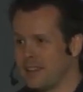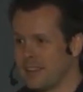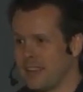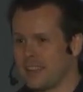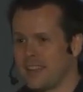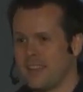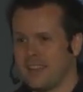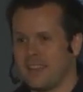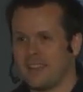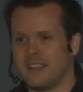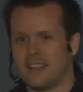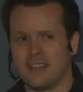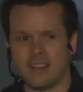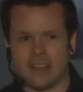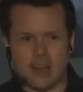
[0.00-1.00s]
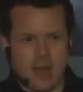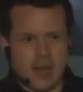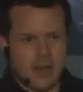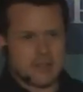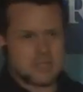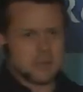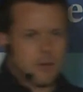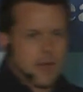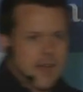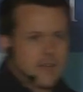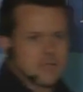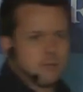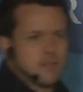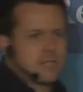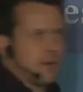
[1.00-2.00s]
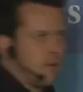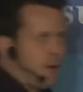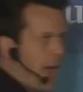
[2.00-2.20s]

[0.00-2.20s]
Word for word: Like, I, I, so I asked myself,